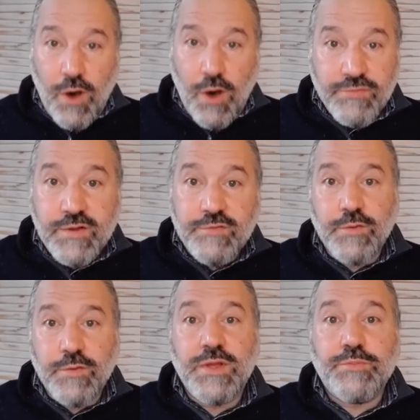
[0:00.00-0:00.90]
often
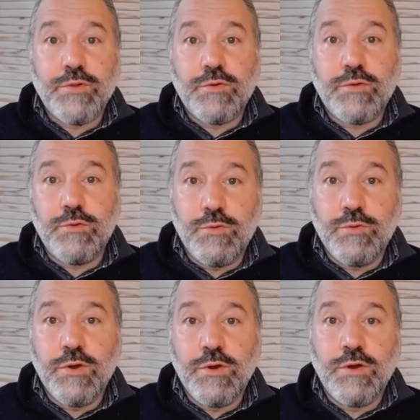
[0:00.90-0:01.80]
for people
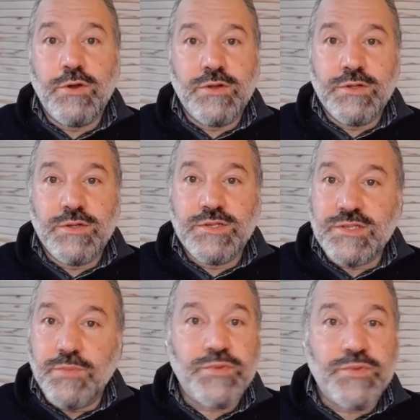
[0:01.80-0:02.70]
who
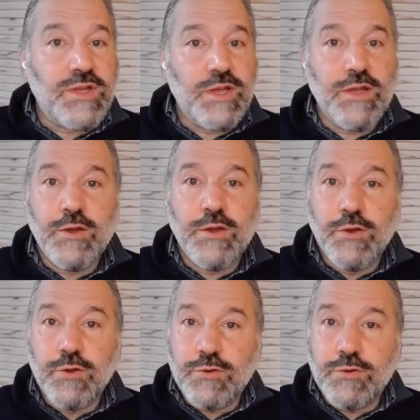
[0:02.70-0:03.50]
simply